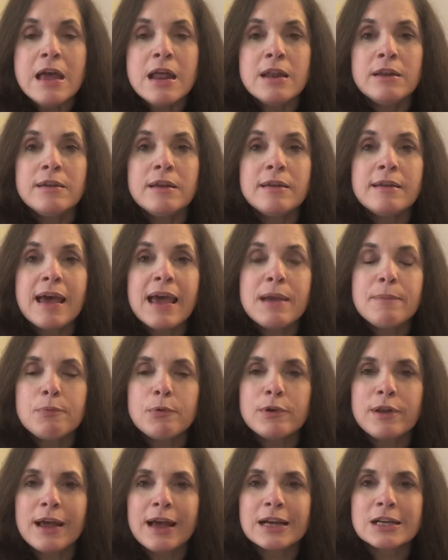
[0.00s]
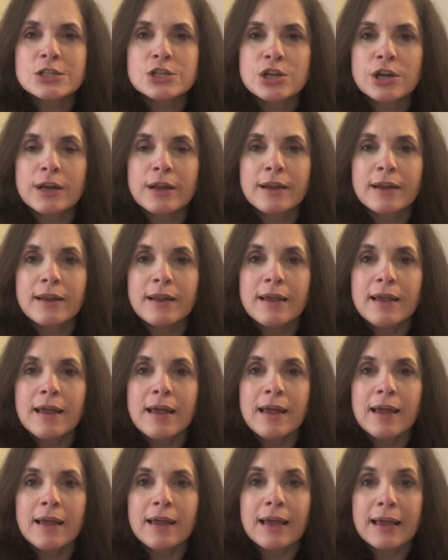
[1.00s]
To take protection
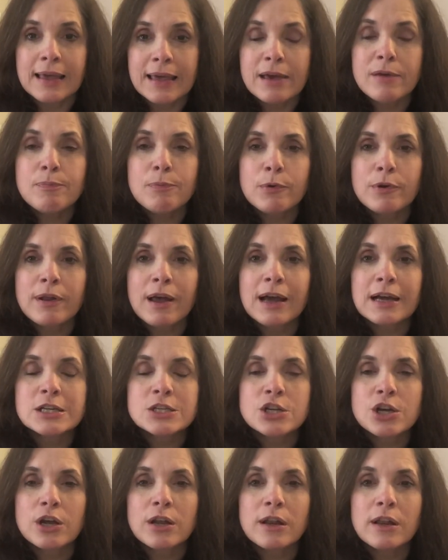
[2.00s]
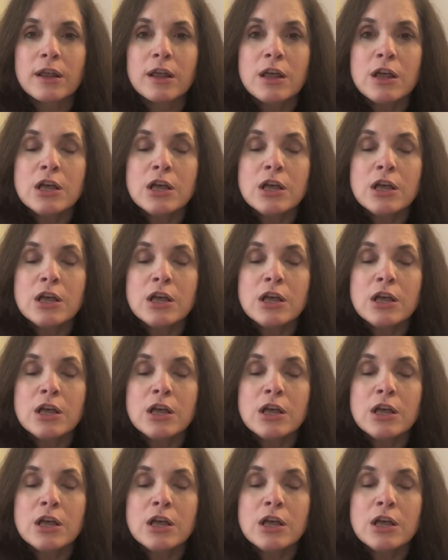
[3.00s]
and give protection